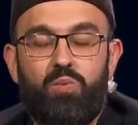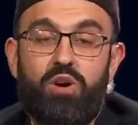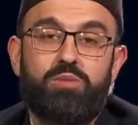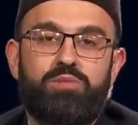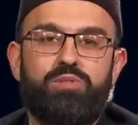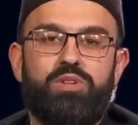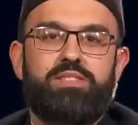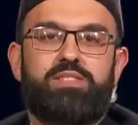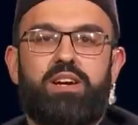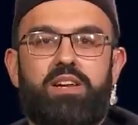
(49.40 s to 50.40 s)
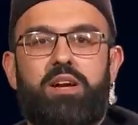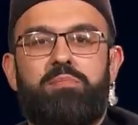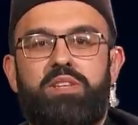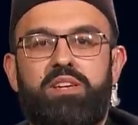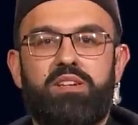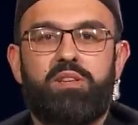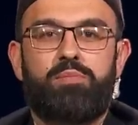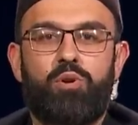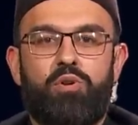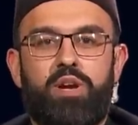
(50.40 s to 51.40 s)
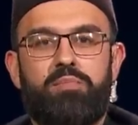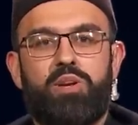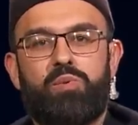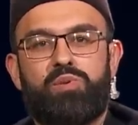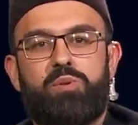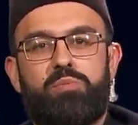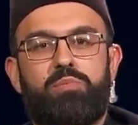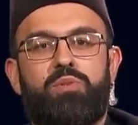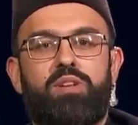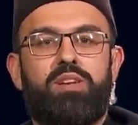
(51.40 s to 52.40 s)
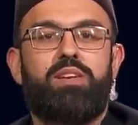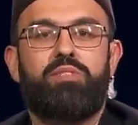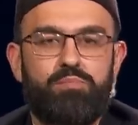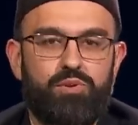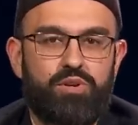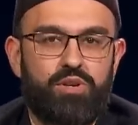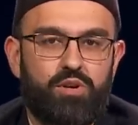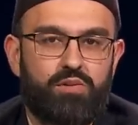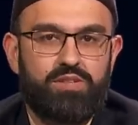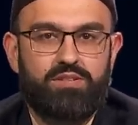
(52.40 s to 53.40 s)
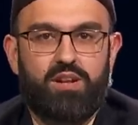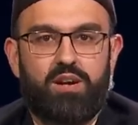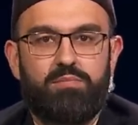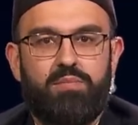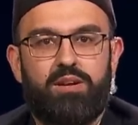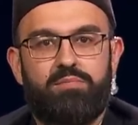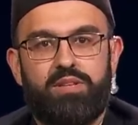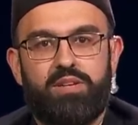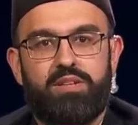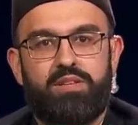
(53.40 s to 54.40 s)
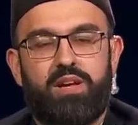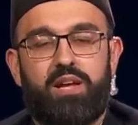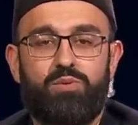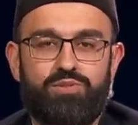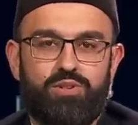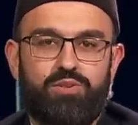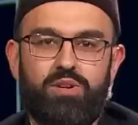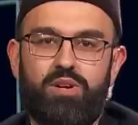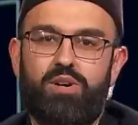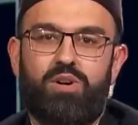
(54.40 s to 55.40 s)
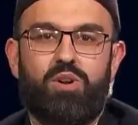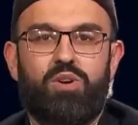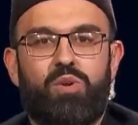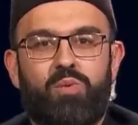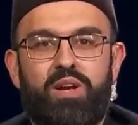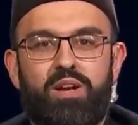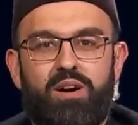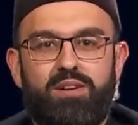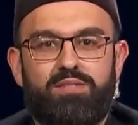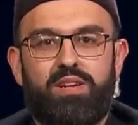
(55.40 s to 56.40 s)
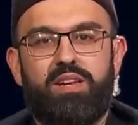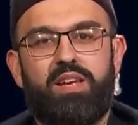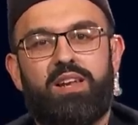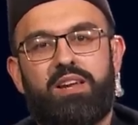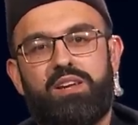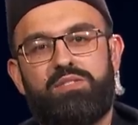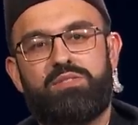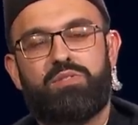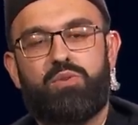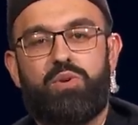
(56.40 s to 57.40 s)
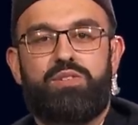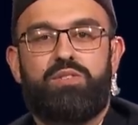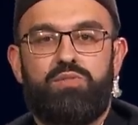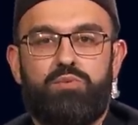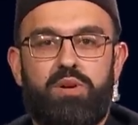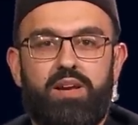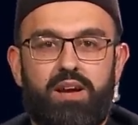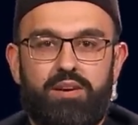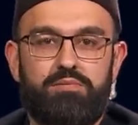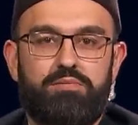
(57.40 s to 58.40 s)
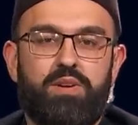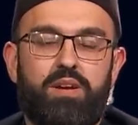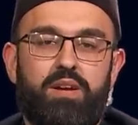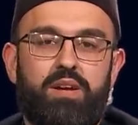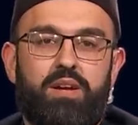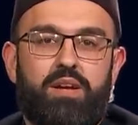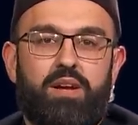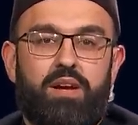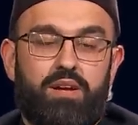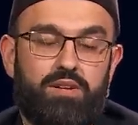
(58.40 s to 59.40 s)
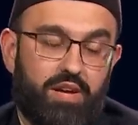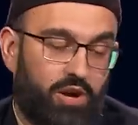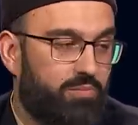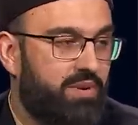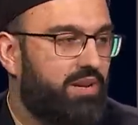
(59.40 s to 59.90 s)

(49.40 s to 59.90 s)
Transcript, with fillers: Welcome to Inside Ahmadiyya, the program in which we promote the living beauty of Islam Ahmadiyyat and also, along the way, answer any allegations or questions you may have. To help